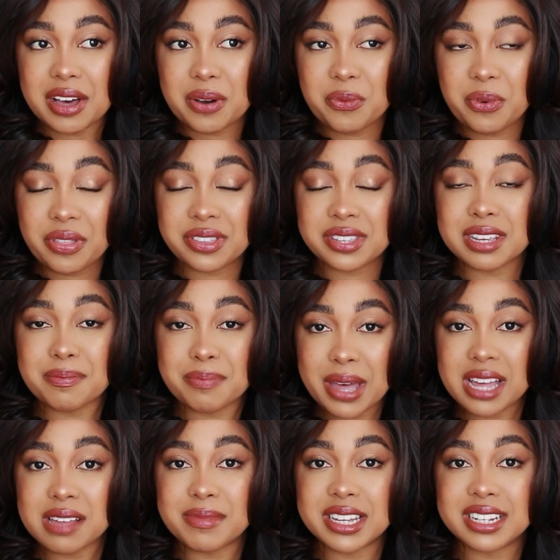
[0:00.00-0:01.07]
with some
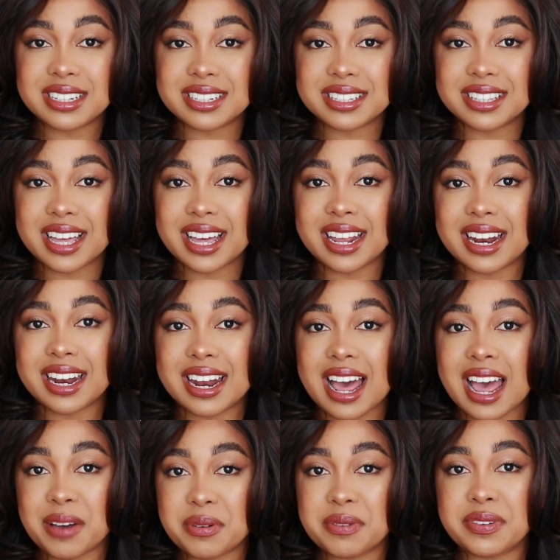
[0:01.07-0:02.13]
payment, then
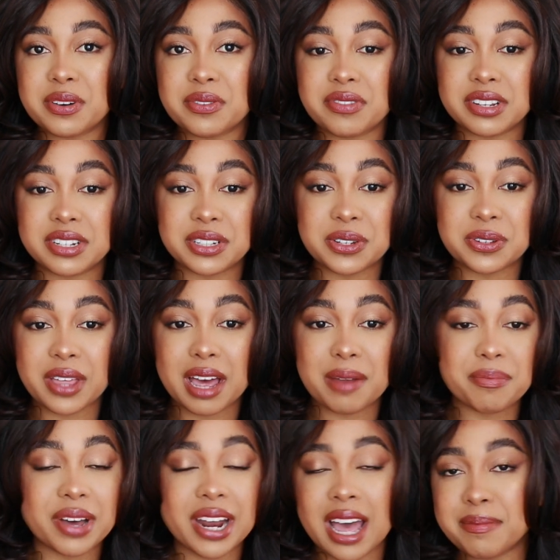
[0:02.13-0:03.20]
I will feel free to do
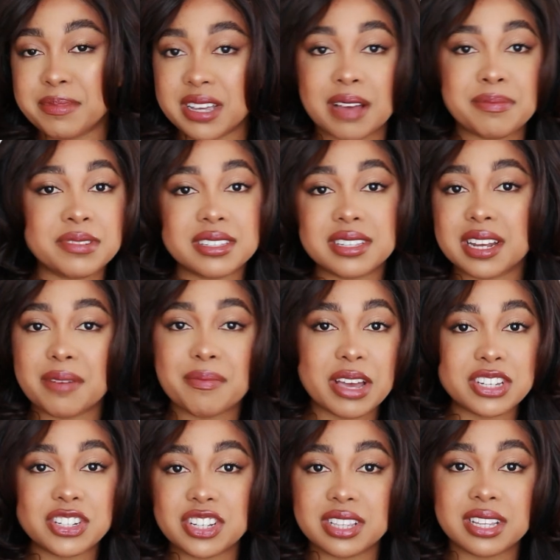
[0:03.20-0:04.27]
that. But I'm, I'm just gonna
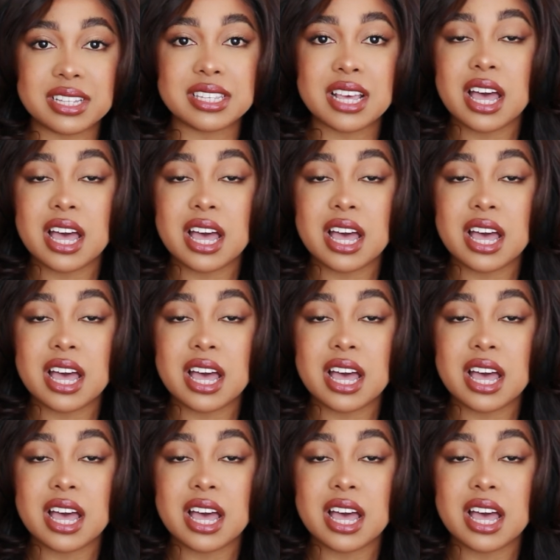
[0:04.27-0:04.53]
mention this.